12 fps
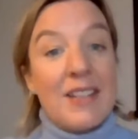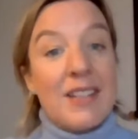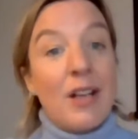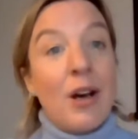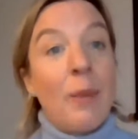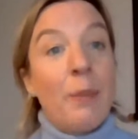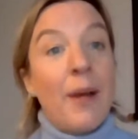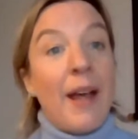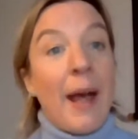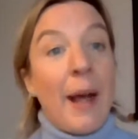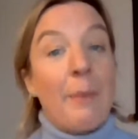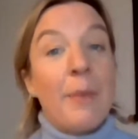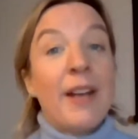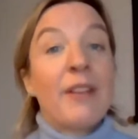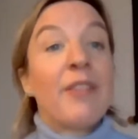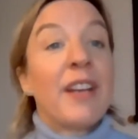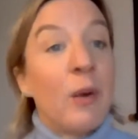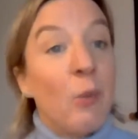ending up
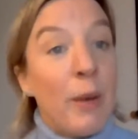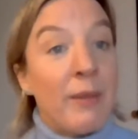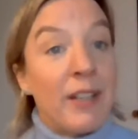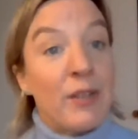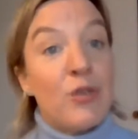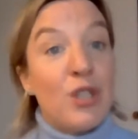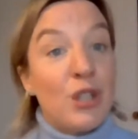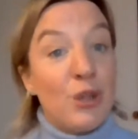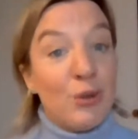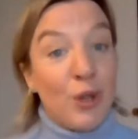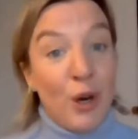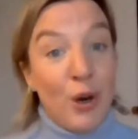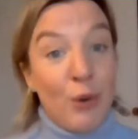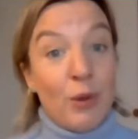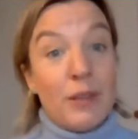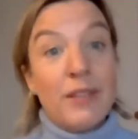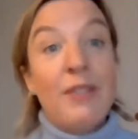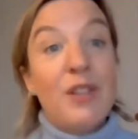benefiting women? Do you
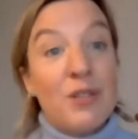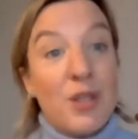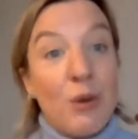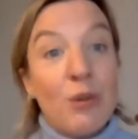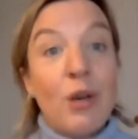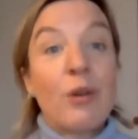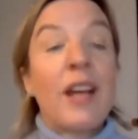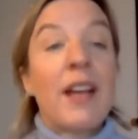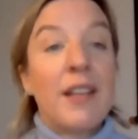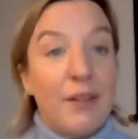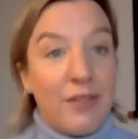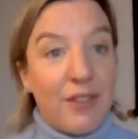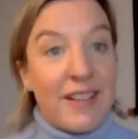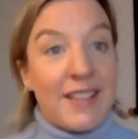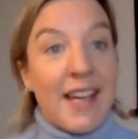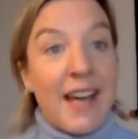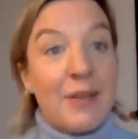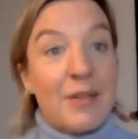know? If you don't know, can you
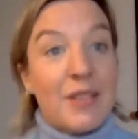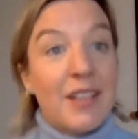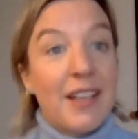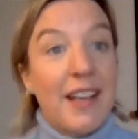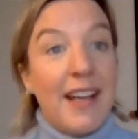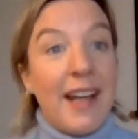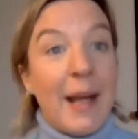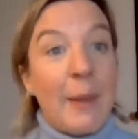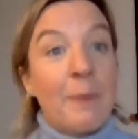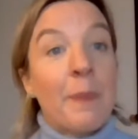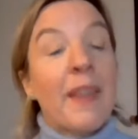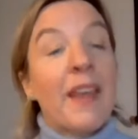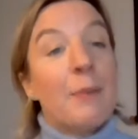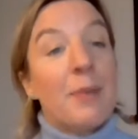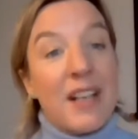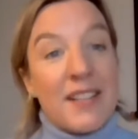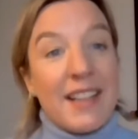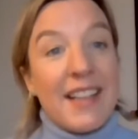find out?
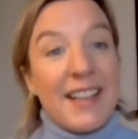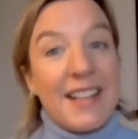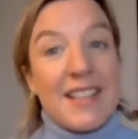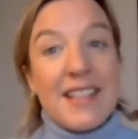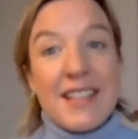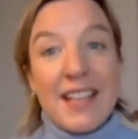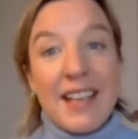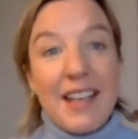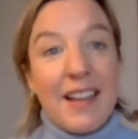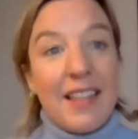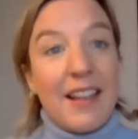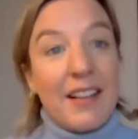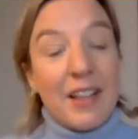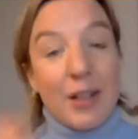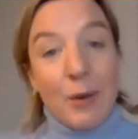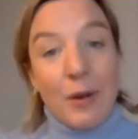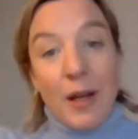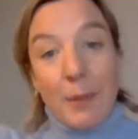Because I think this is the key thing. You
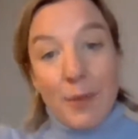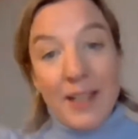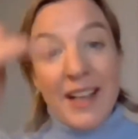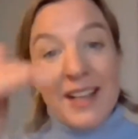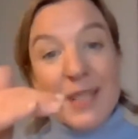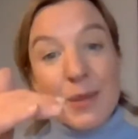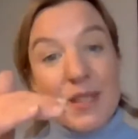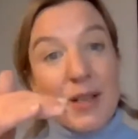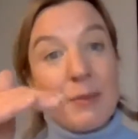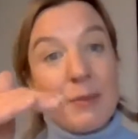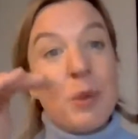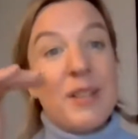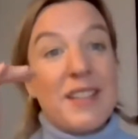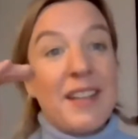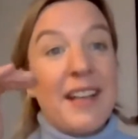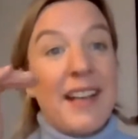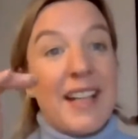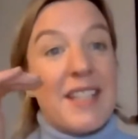know, money gets to a certain point and
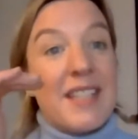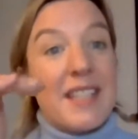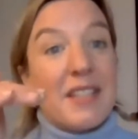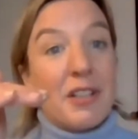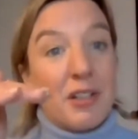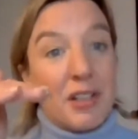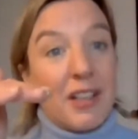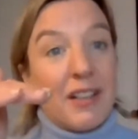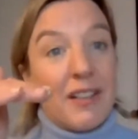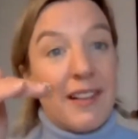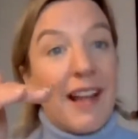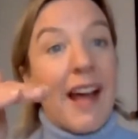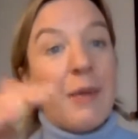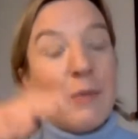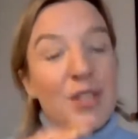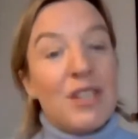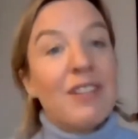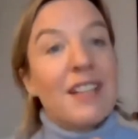then it gets stuck. How
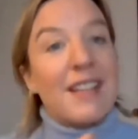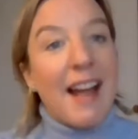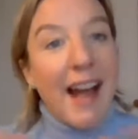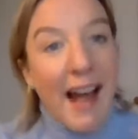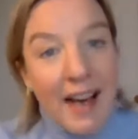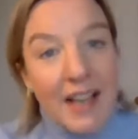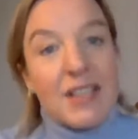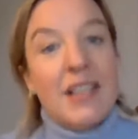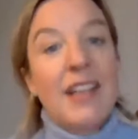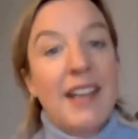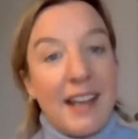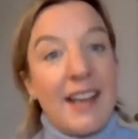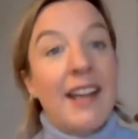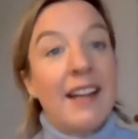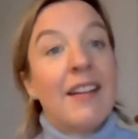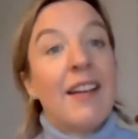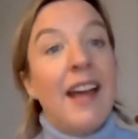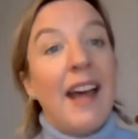much of it is actually
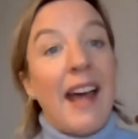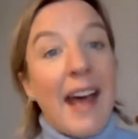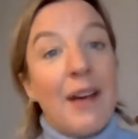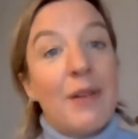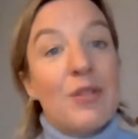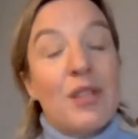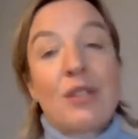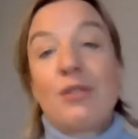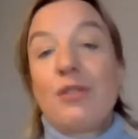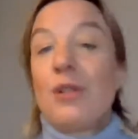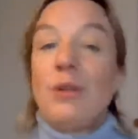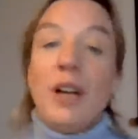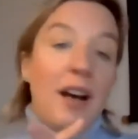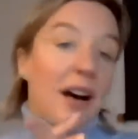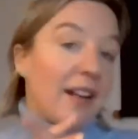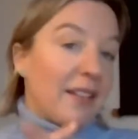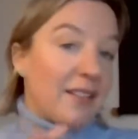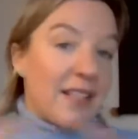getting out through
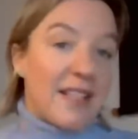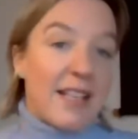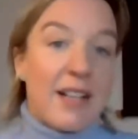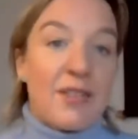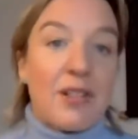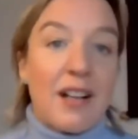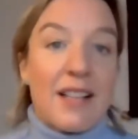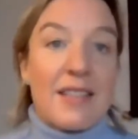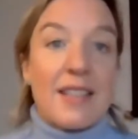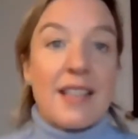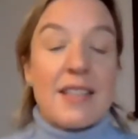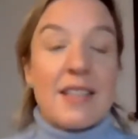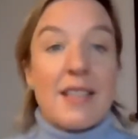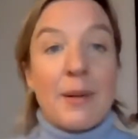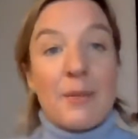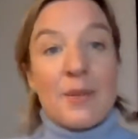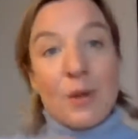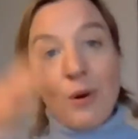either decentralized
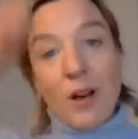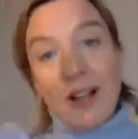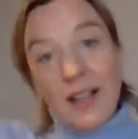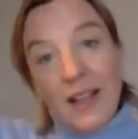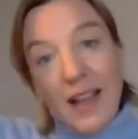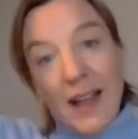systems or